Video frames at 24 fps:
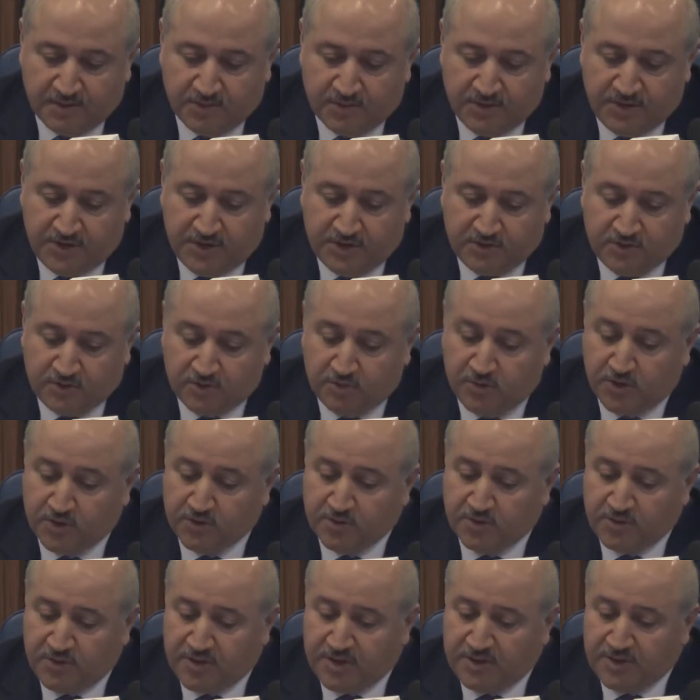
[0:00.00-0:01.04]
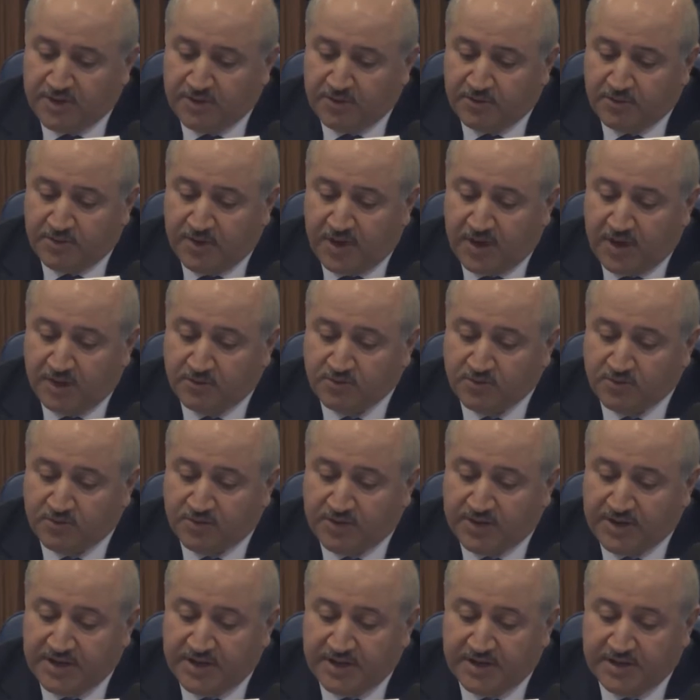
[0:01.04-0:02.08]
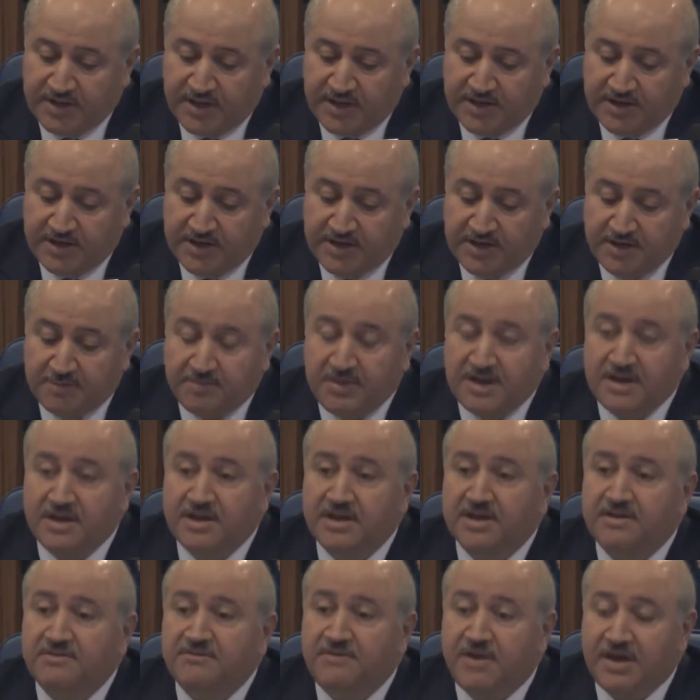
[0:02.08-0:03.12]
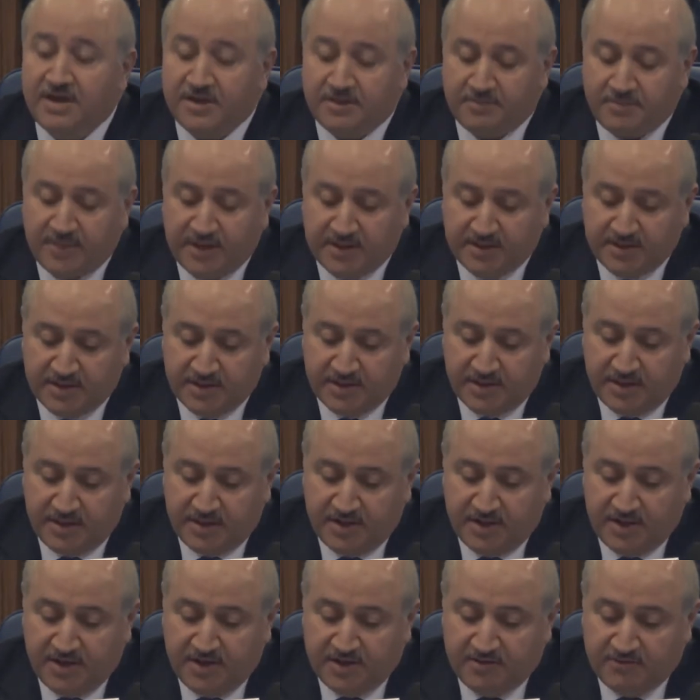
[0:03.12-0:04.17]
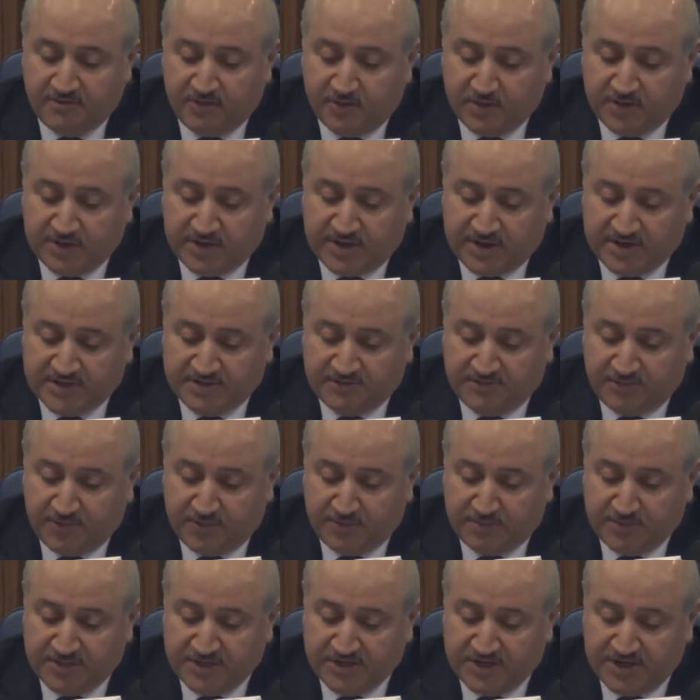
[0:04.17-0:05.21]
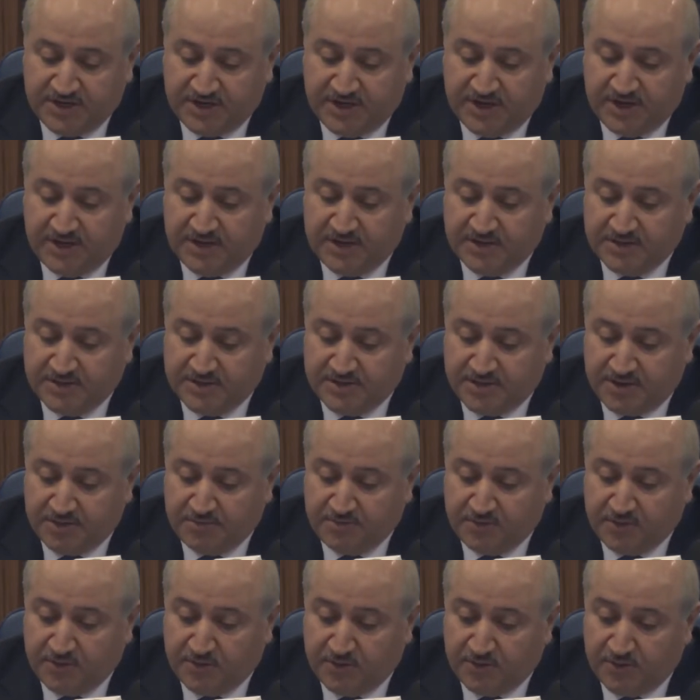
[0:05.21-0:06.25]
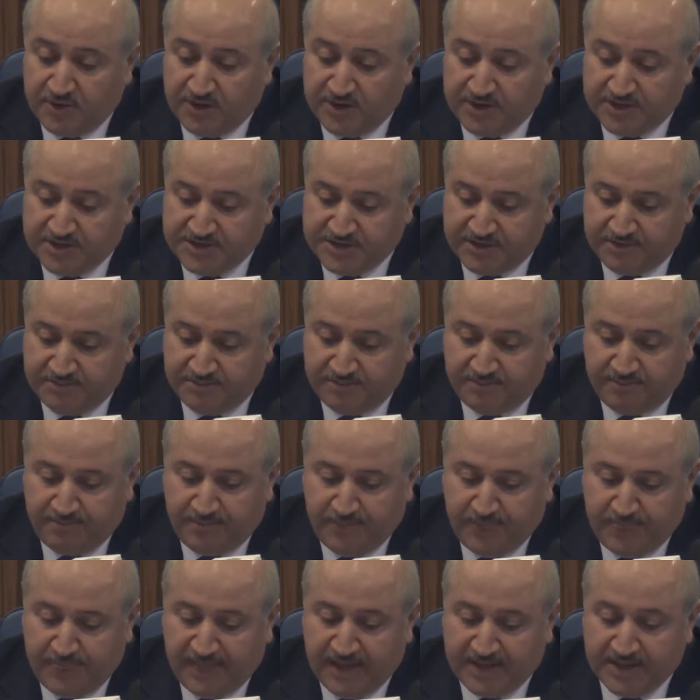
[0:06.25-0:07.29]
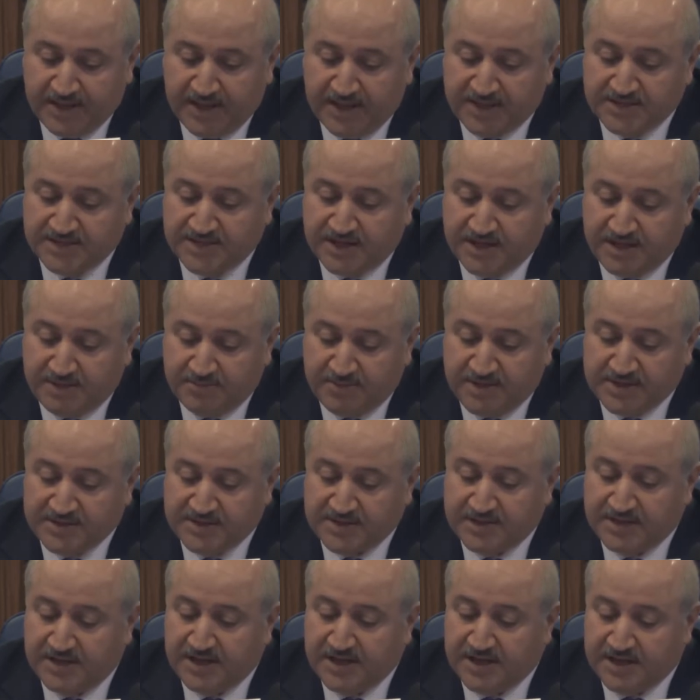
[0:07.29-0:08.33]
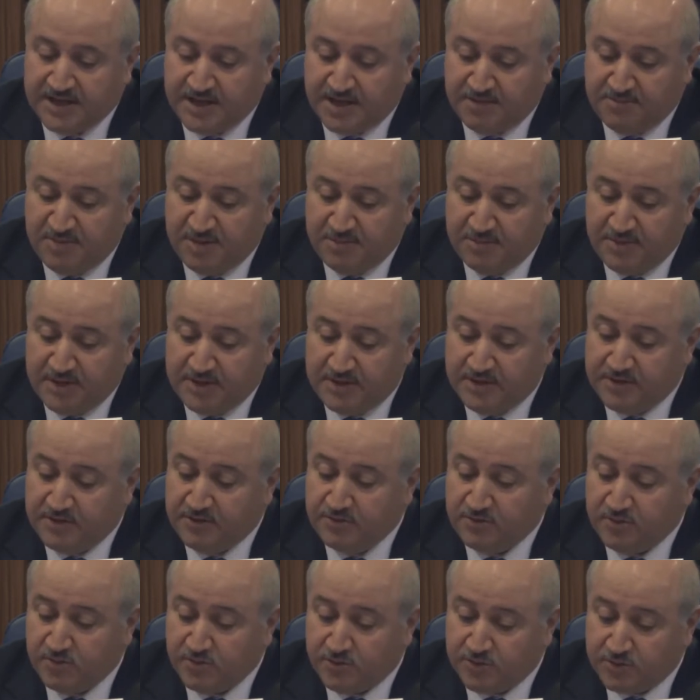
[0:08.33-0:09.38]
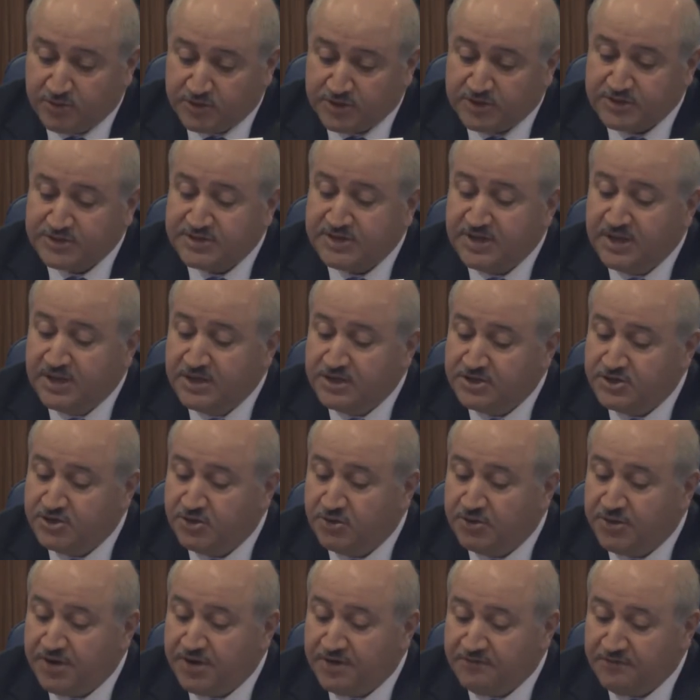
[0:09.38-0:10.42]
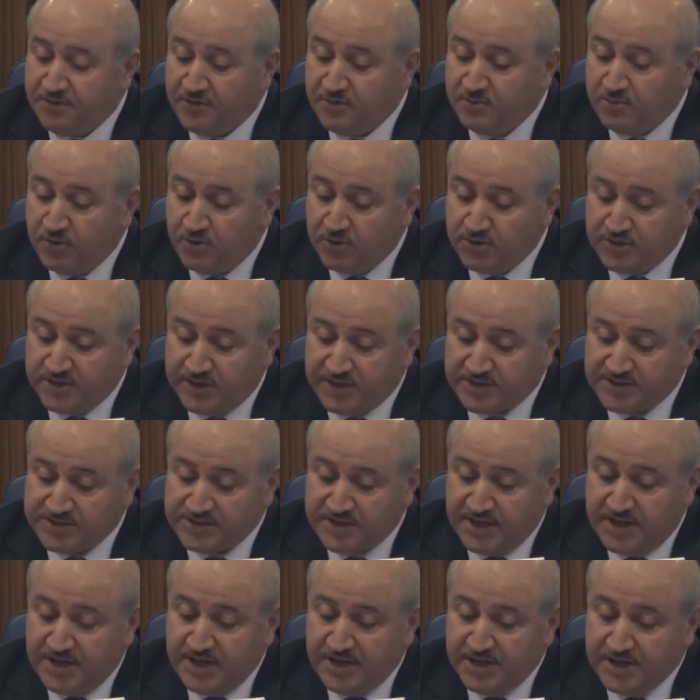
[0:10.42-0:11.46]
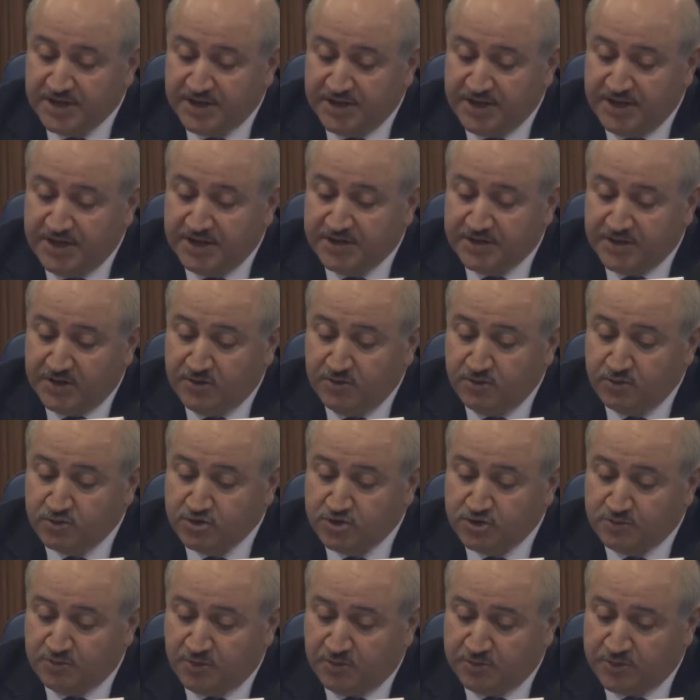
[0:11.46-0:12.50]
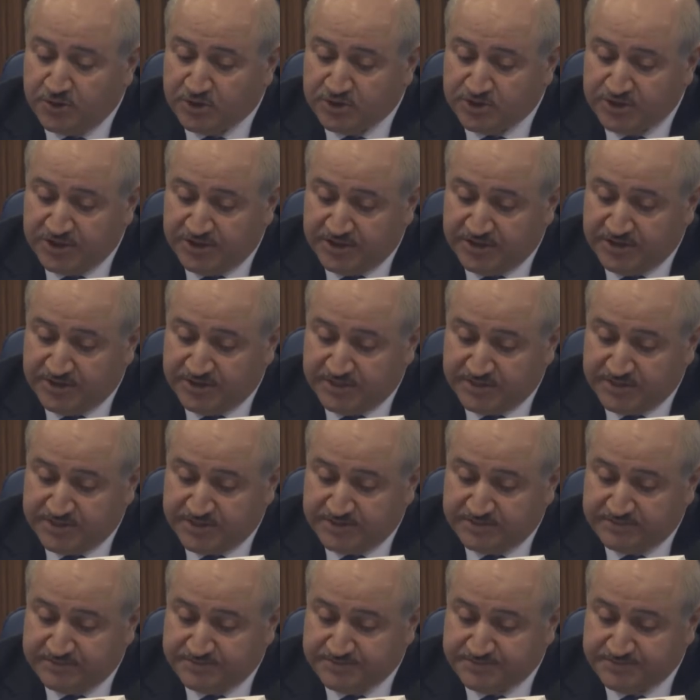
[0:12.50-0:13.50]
we need to work together on how to create an enabling environment for transformational entrepreneurship that has the capacity and capability to cross geographic borders, create new job opportunities,